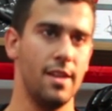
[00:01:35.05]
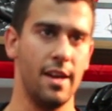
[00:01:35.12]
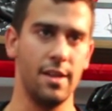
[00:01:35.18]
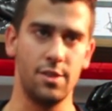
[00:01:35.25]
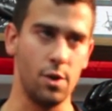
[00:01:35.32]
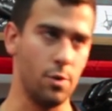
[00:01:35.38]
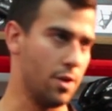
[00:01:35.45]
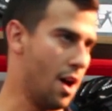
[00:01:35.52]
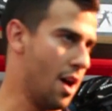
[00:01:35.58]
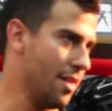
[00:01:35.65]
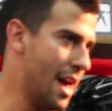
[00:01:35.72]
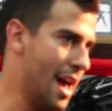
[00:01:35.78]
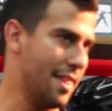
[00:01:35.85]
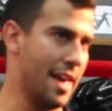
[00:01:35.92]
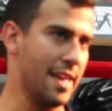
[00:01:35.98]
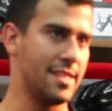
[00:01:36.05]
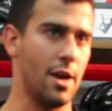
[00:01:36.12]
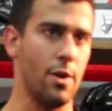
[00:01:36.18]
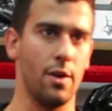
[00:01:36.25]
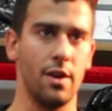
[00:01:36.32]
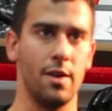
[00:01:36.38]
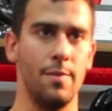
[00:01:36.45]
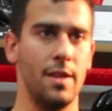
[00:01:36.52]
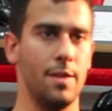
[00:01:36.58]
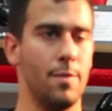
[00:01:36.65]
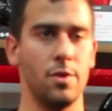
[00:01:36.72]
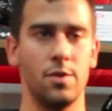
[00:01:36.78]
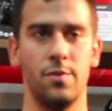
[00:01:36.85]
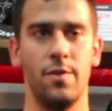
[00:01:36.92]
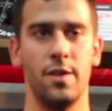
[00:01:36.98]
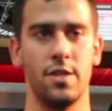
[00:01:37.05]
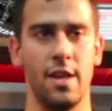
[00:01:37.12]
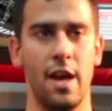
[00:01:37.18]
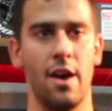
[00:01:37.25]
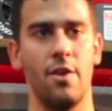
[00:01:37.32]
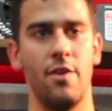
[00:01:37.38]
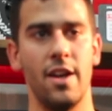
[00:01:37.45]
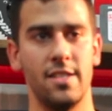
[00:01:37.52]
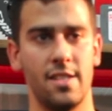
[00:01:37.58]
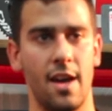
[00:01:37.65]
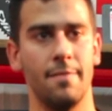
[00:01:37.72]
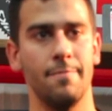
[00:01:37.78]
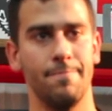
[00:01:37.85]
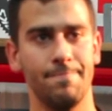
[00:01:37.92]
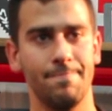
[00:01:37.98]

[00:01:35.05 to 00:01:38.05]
And so with all that, that's how we're going to be the most efficient out on race day.